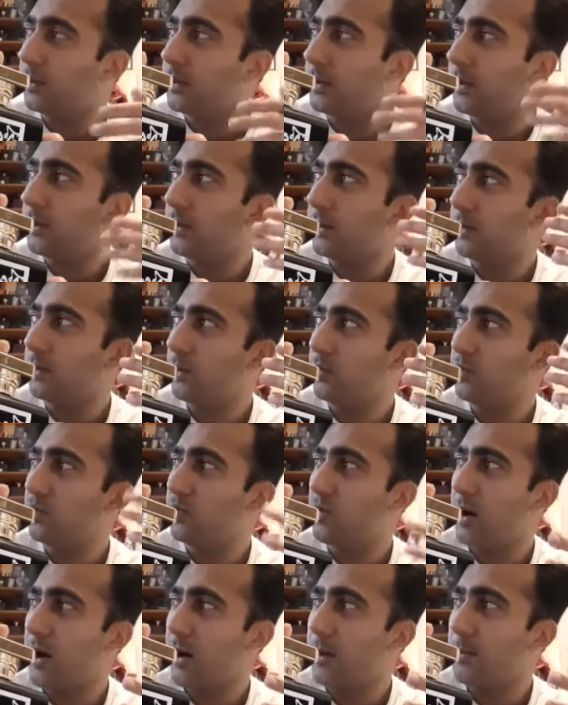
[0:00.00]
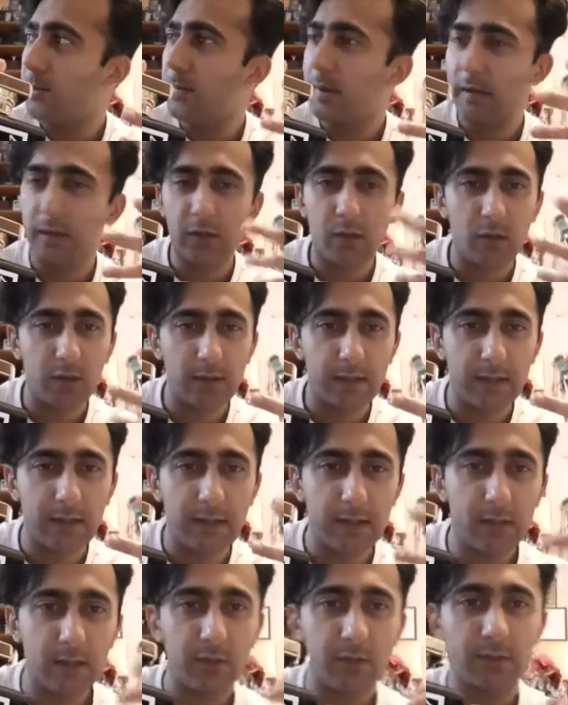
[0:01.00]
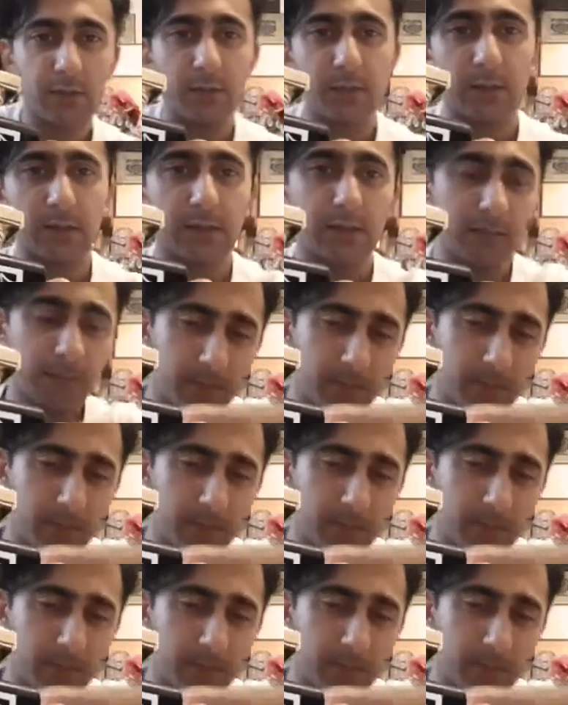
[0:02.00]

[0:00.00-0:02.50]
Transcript: the rum and cognac or something.